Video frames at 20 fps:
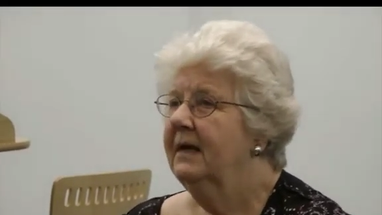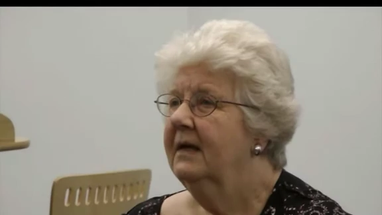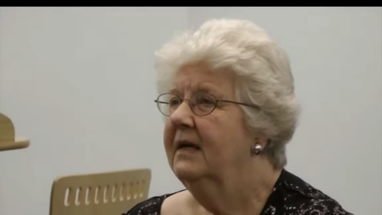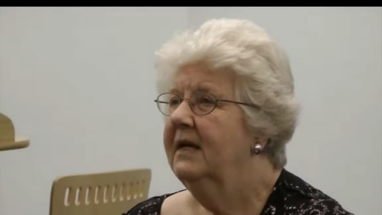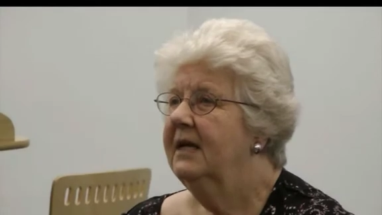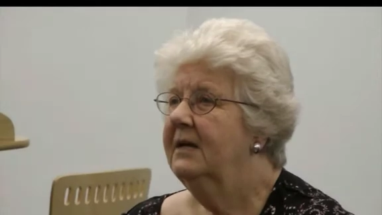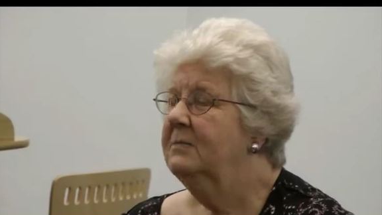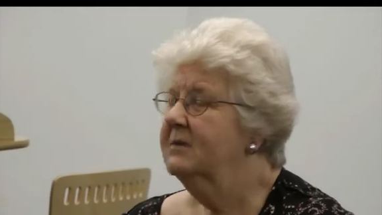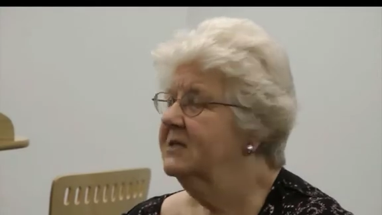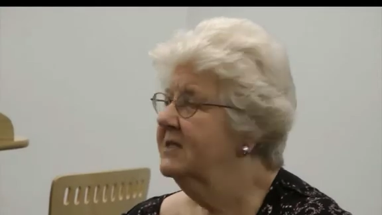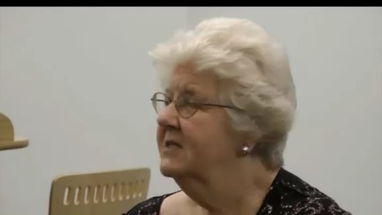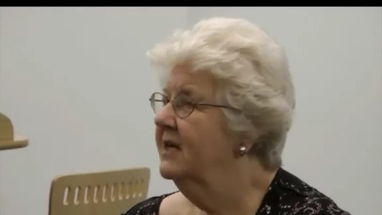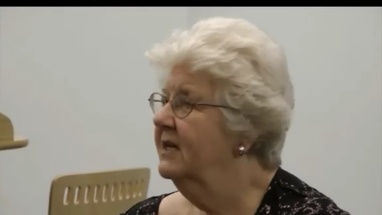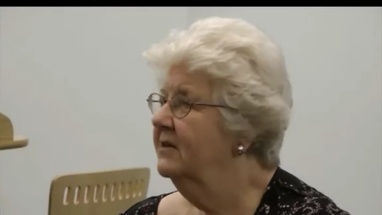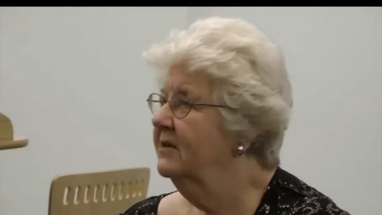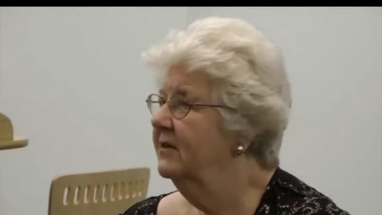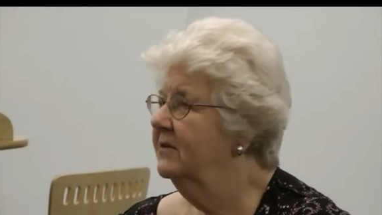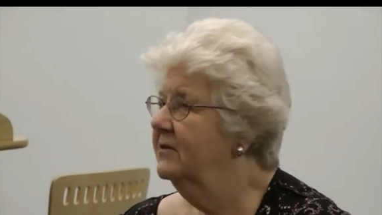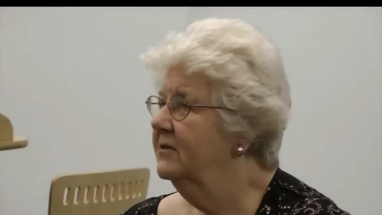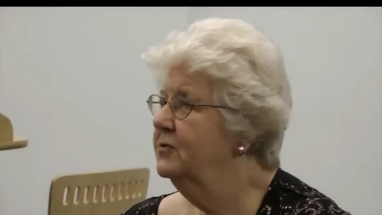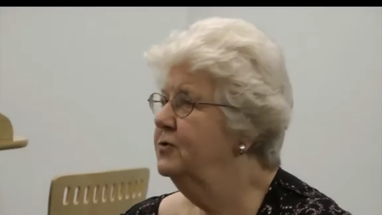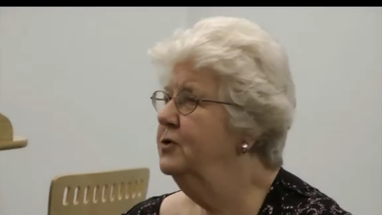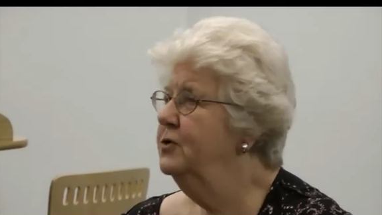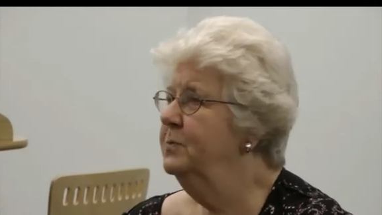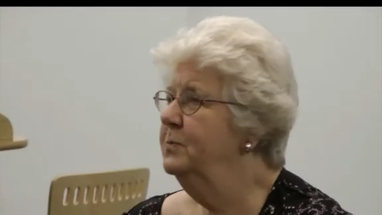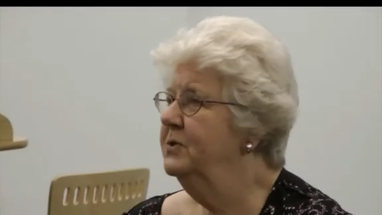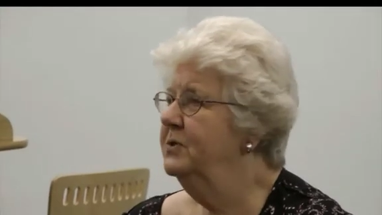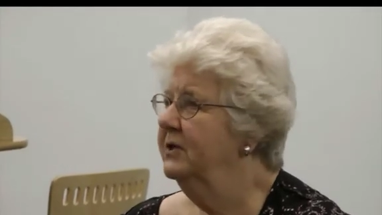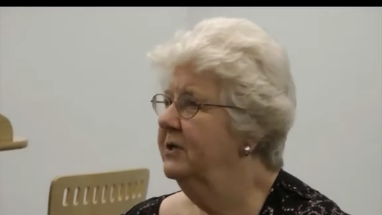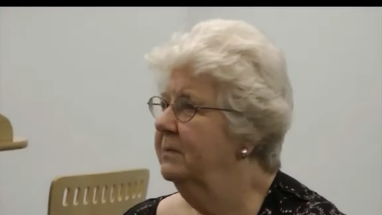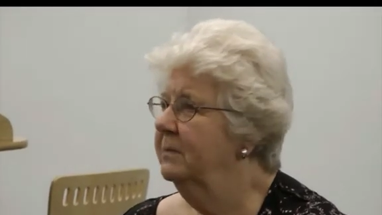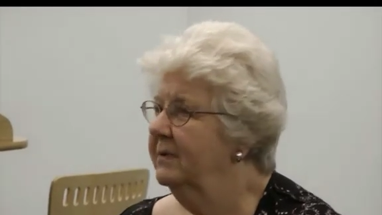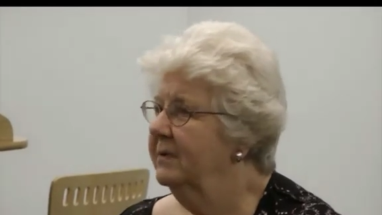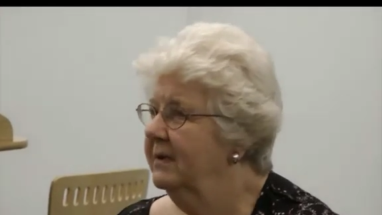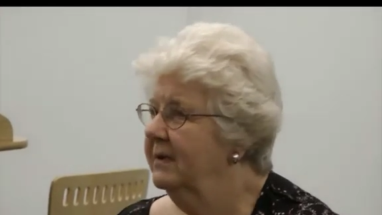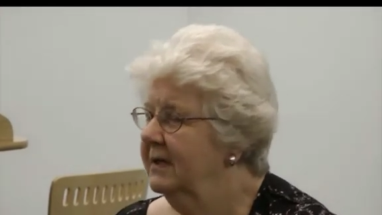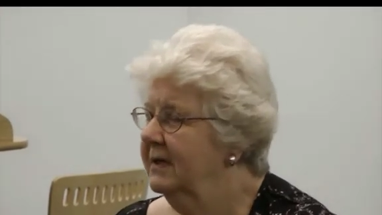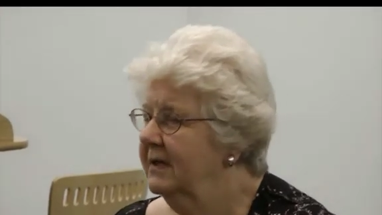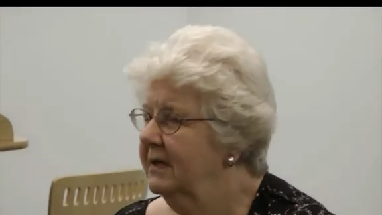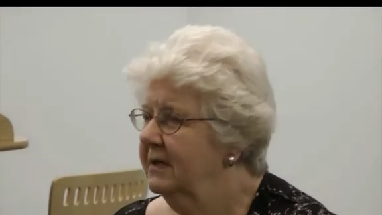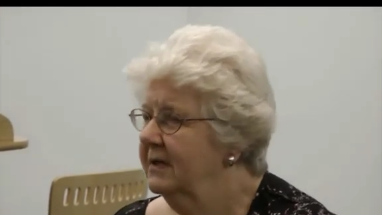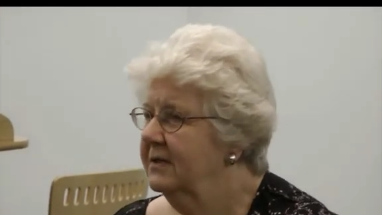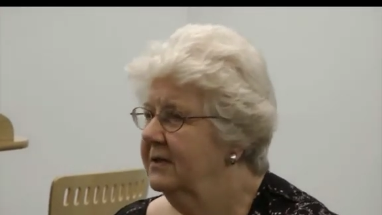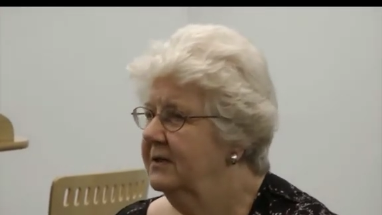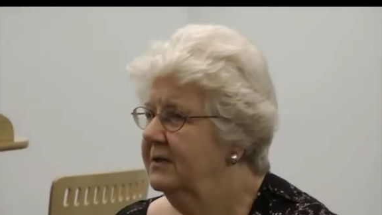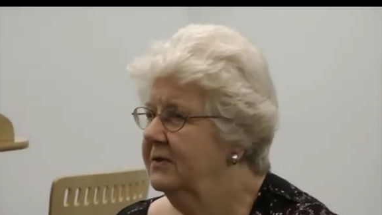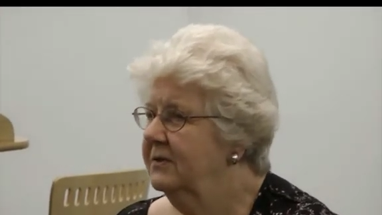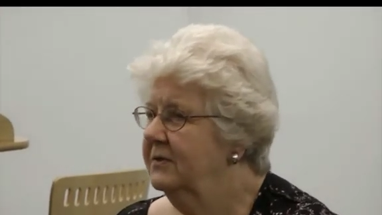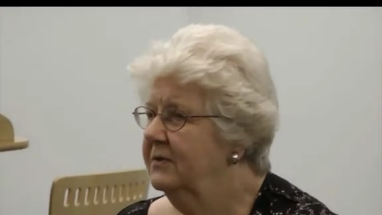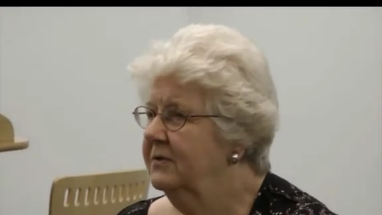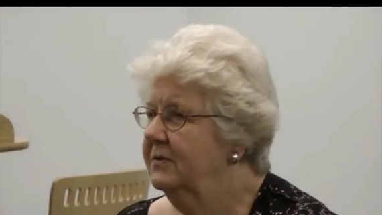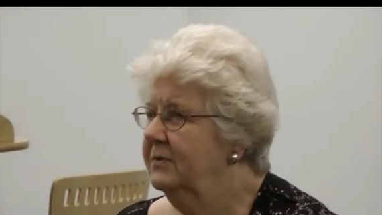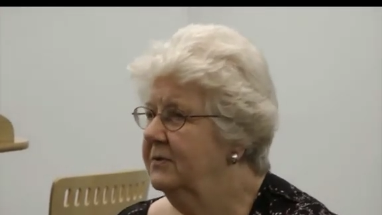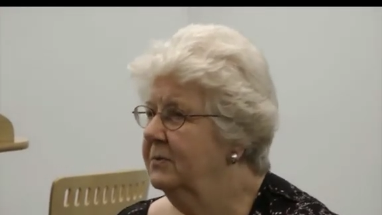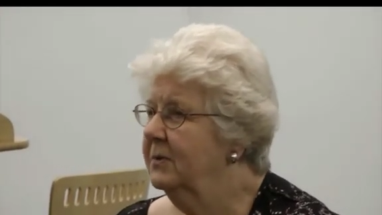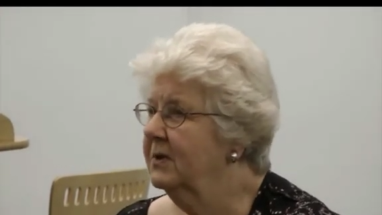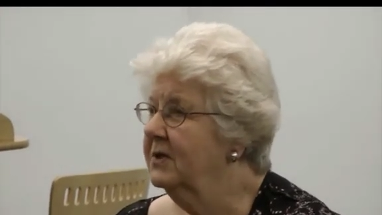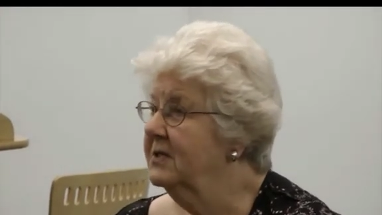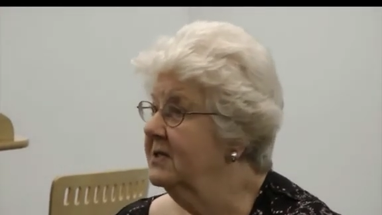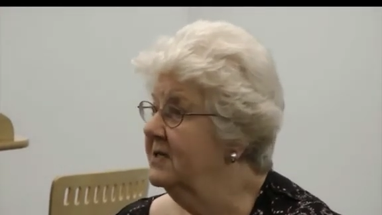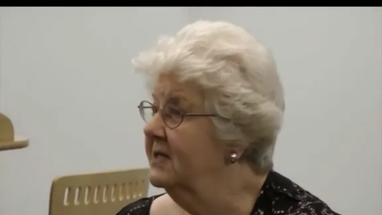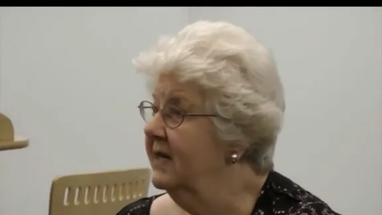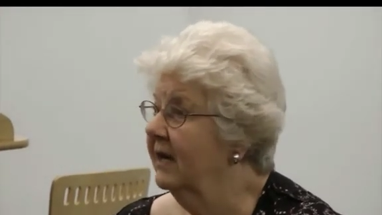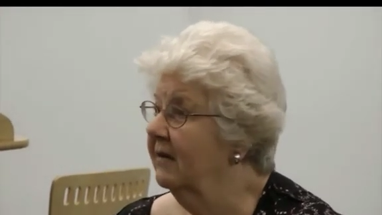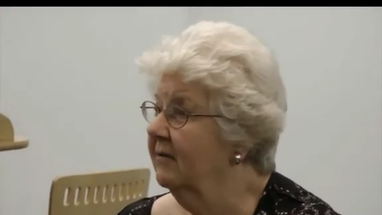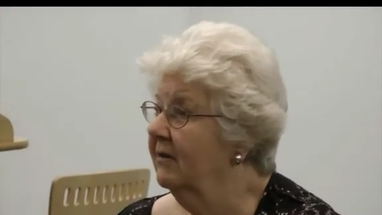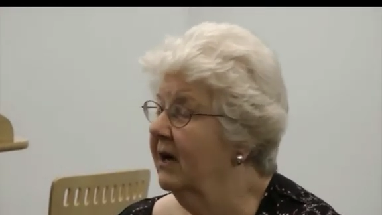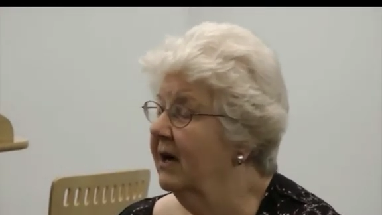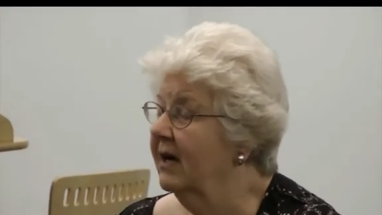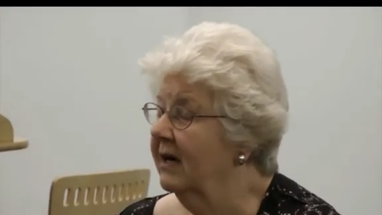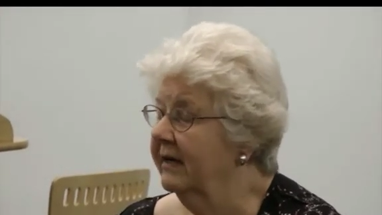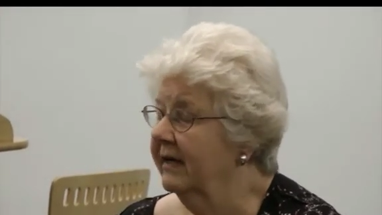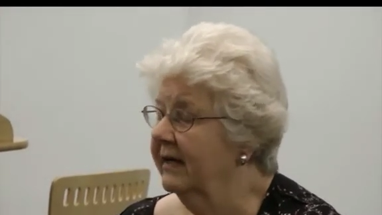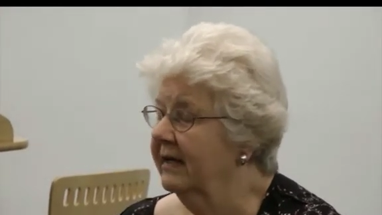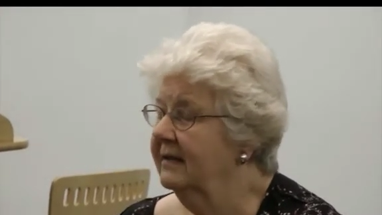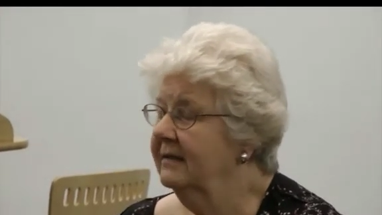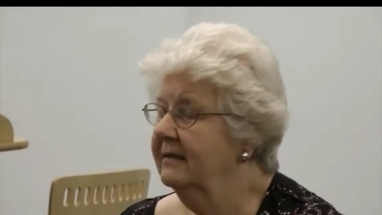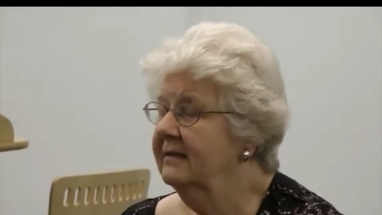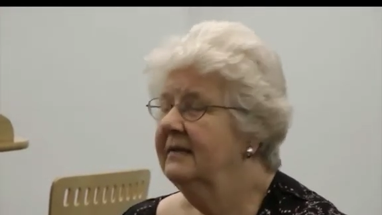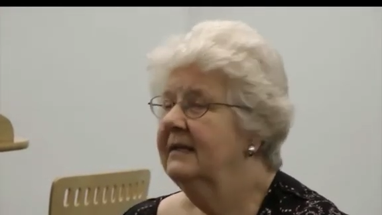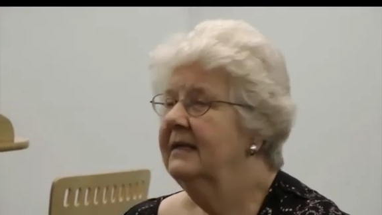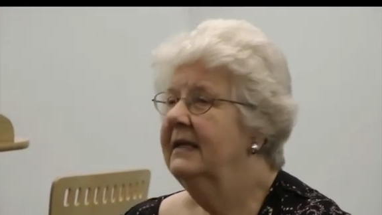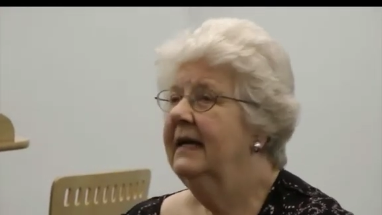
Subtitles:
he was sent on a troop ship to what is now Ghana,